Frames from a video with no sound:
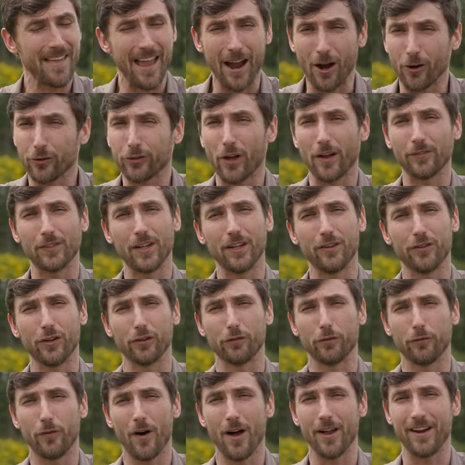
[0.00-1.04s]
Airsofting is
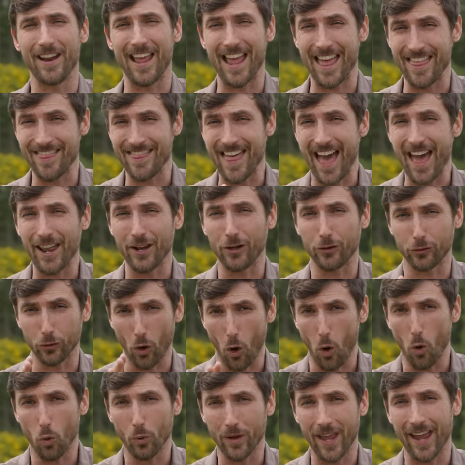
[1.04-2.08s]
just fun, and that is
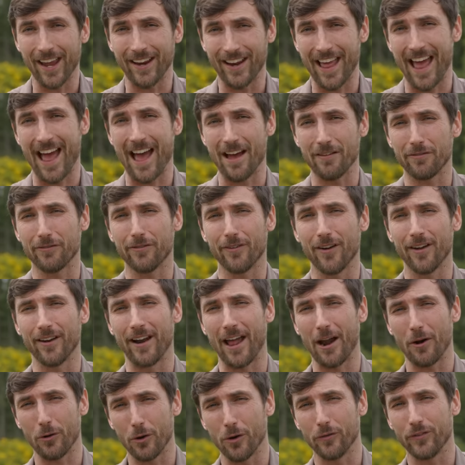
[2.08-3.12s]
okay to have fun.
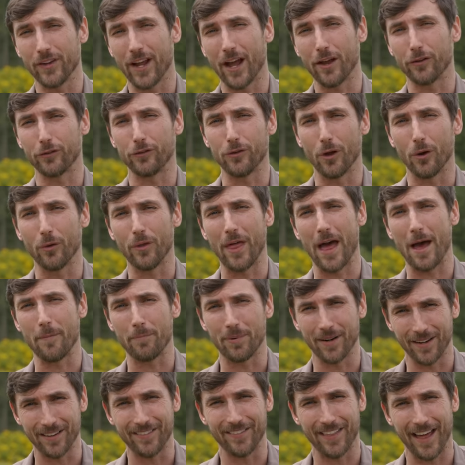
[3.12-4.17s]
I don't know if you guys know that,
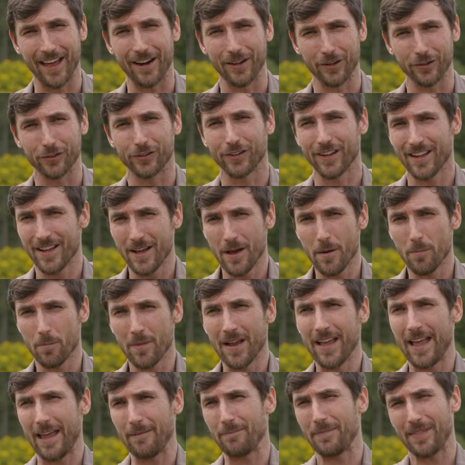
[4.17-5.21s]
but it, that is
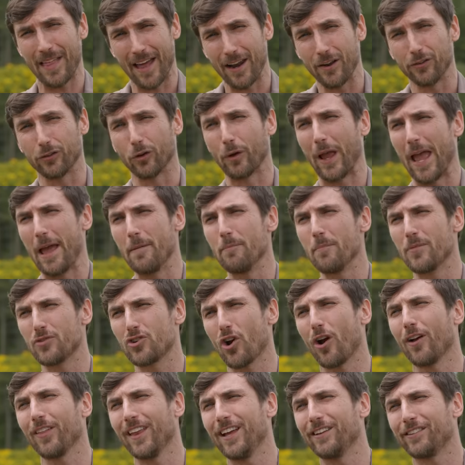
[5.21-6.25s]
that is okay.
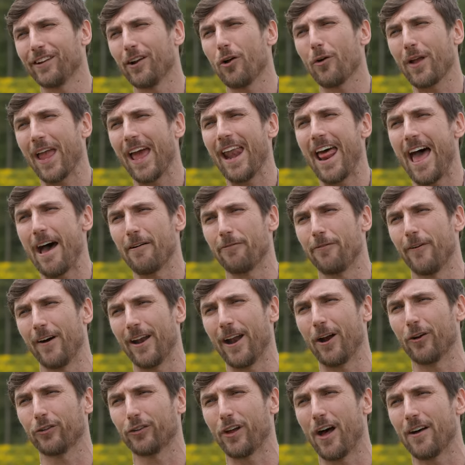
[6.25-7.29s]
Charlie, is it okay to have
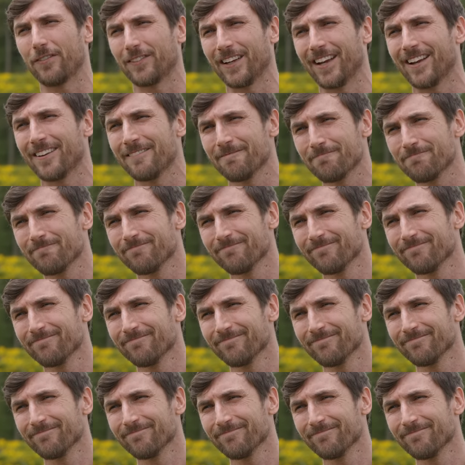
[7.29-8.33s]
fun airsofting?
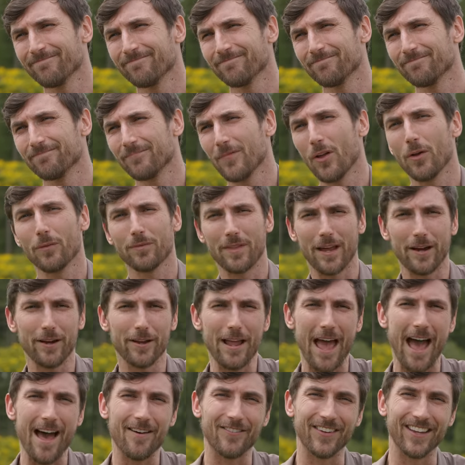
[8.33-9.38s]
No. There
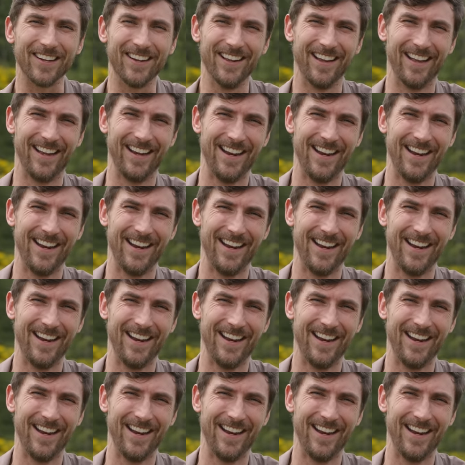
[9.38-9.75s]
you have it.